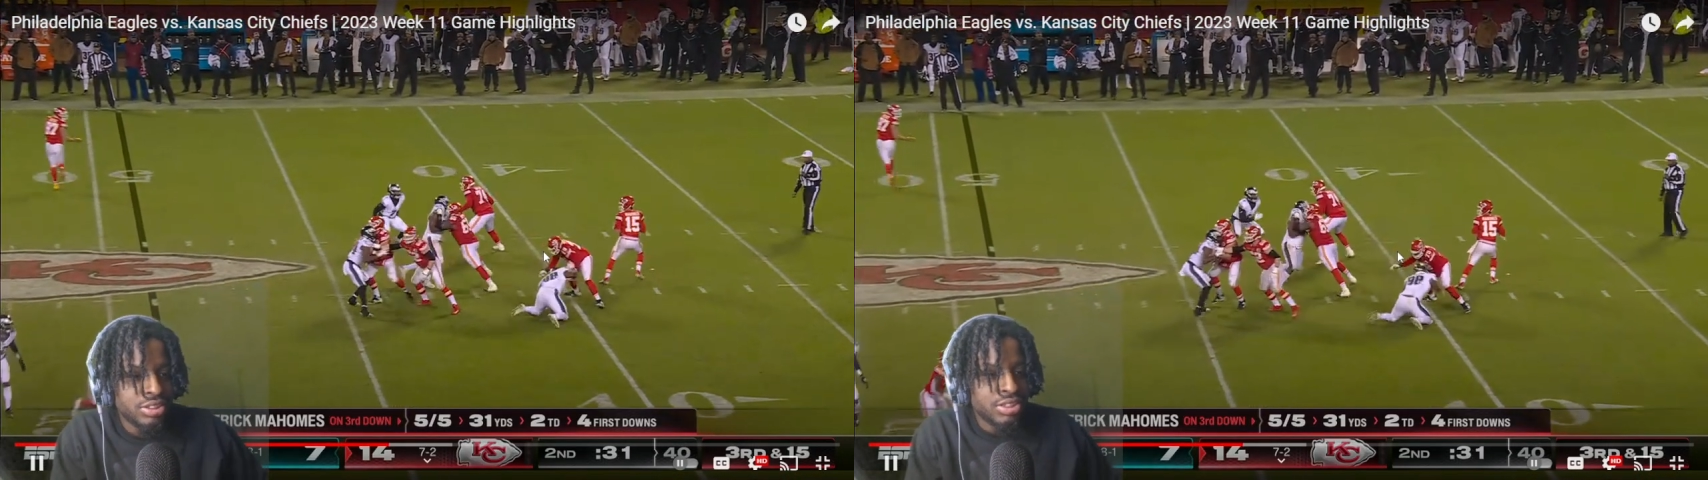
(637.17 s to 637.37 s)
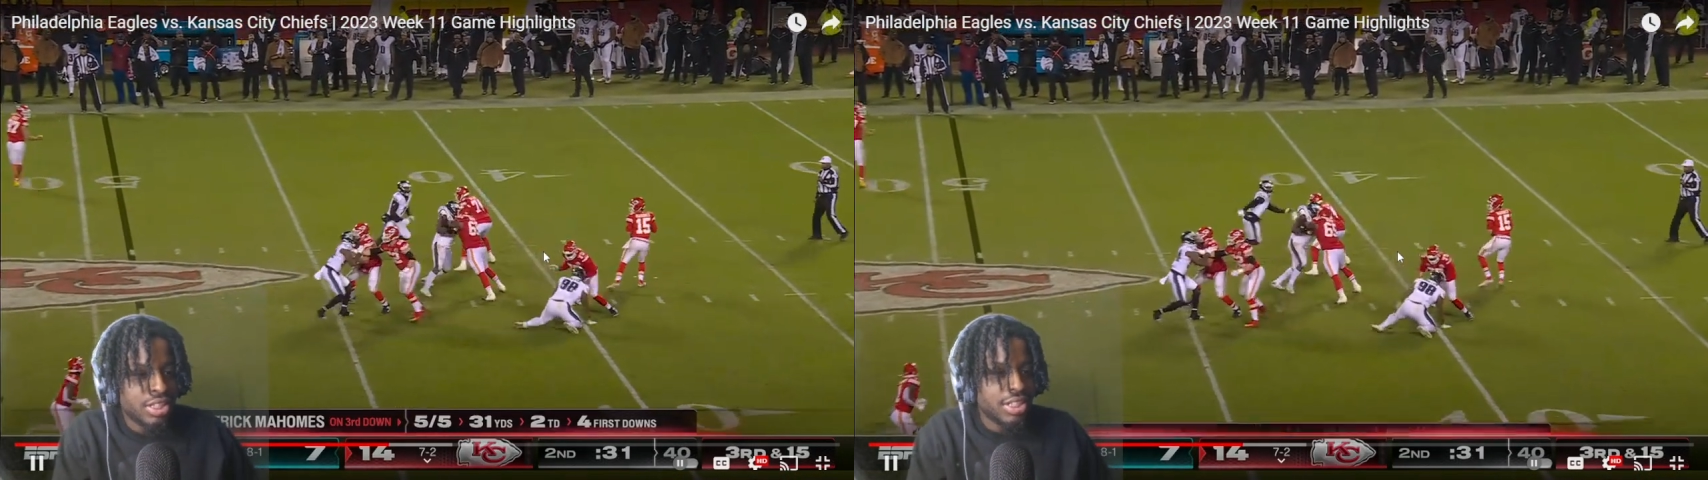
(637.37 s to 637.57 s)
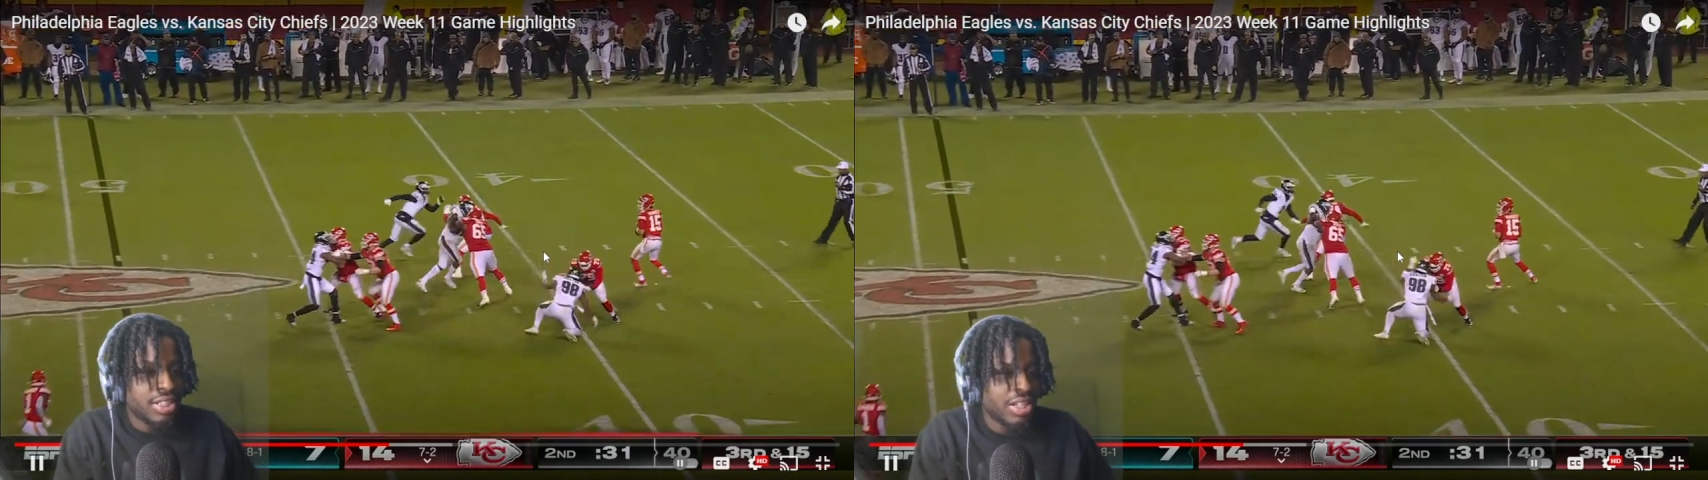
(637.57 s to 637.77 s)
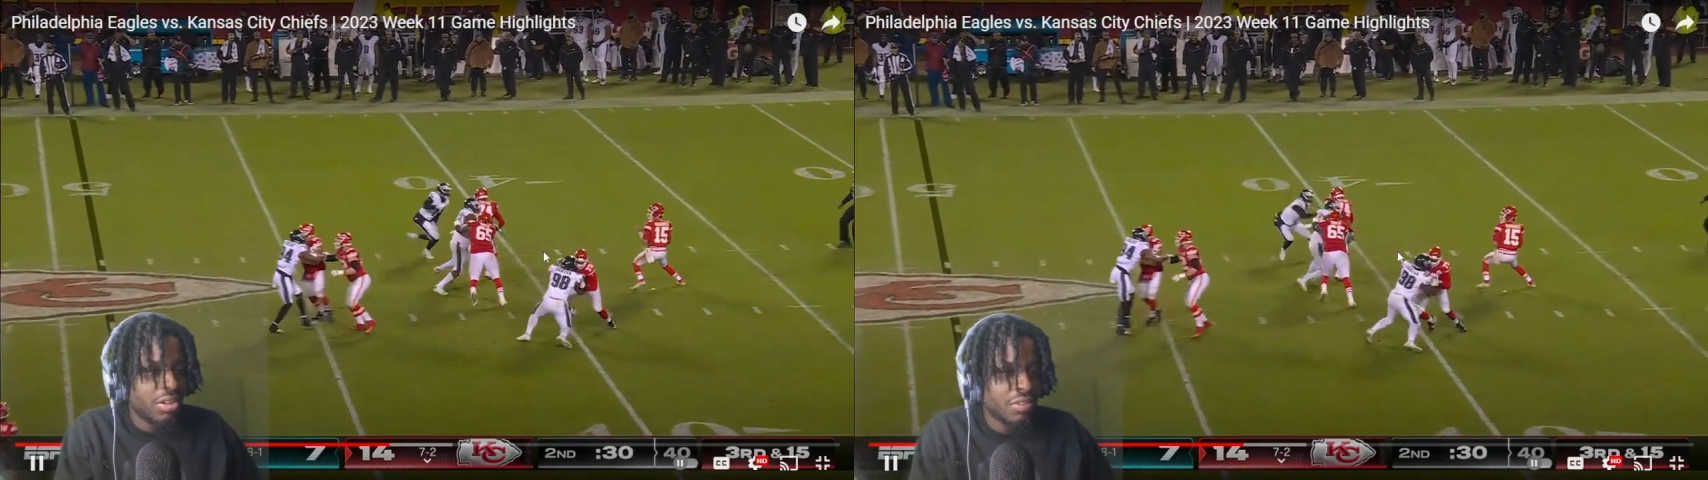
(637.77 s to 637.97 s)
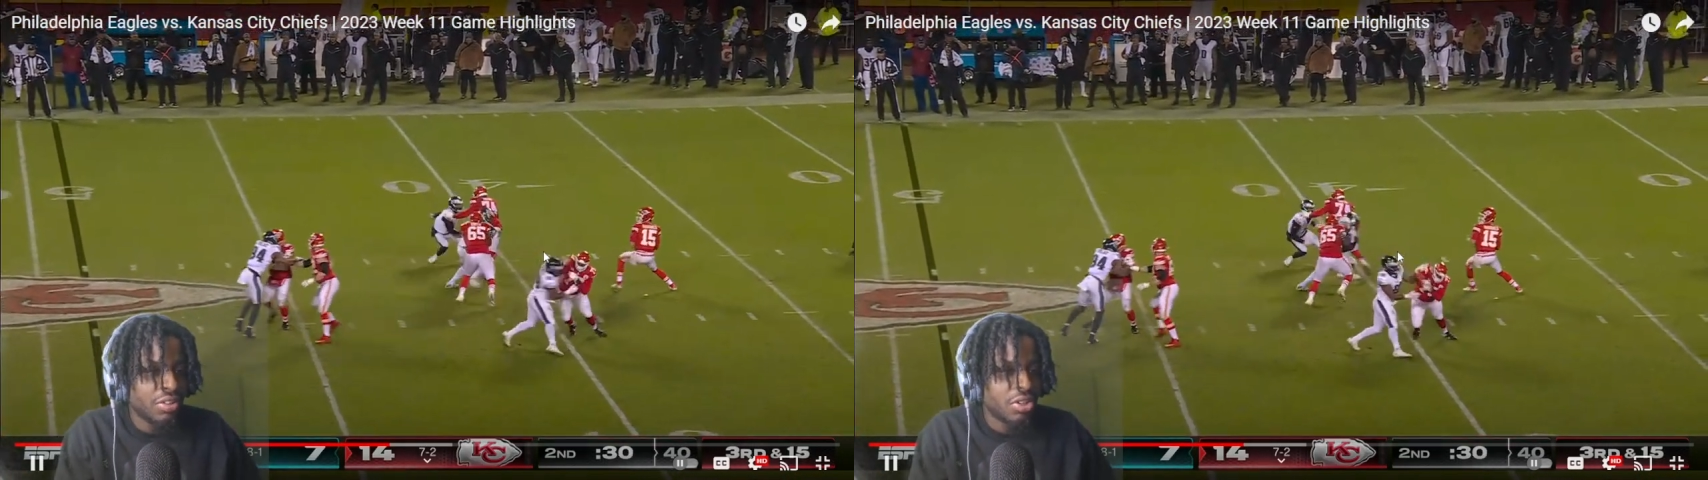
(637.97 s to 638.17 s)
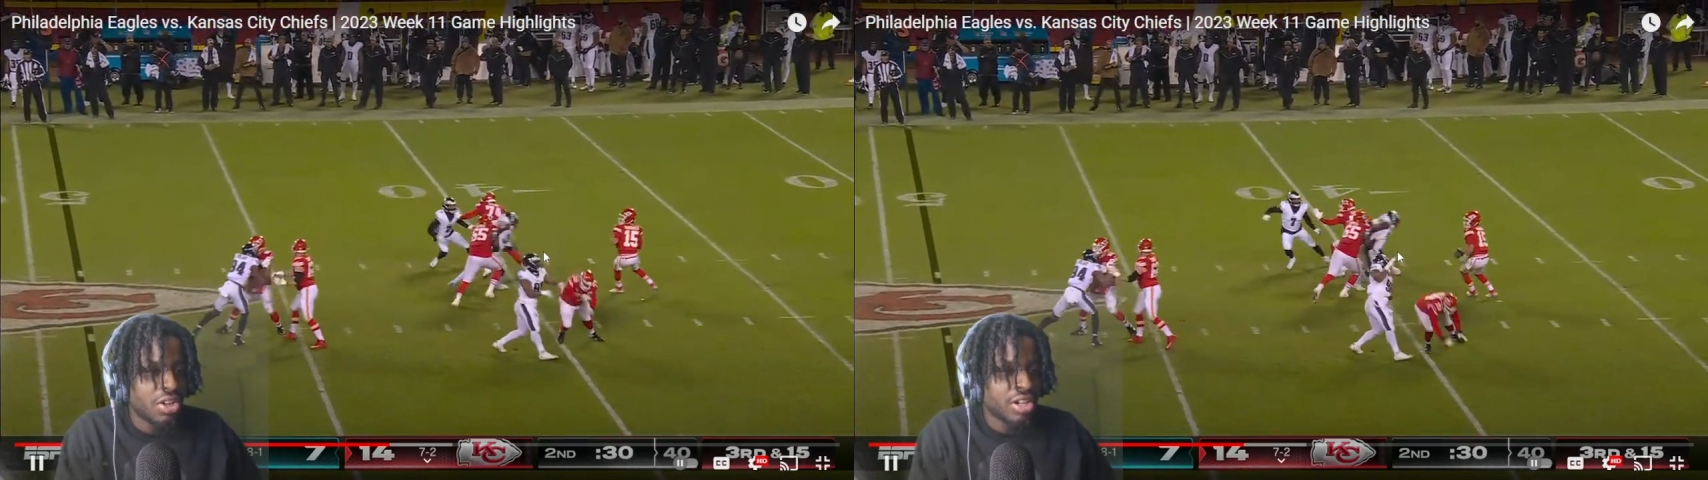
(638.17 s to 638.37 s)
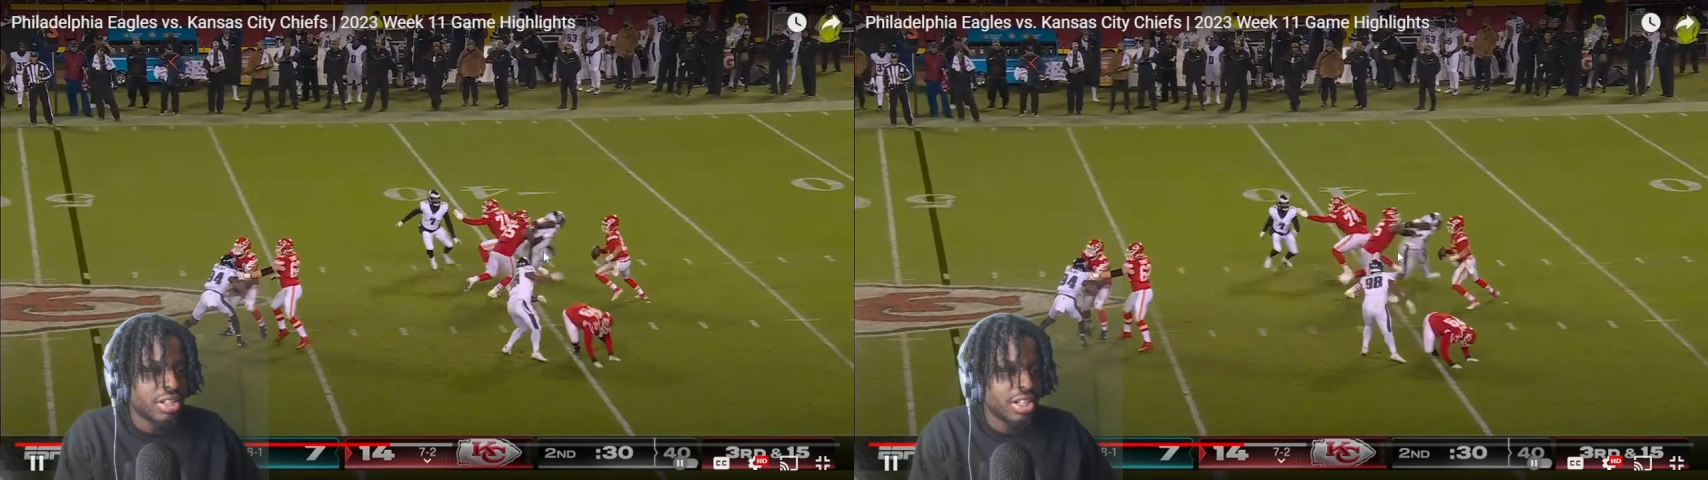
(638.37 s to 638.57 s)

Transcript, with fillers: Oh, uh, get on the floor, Carter.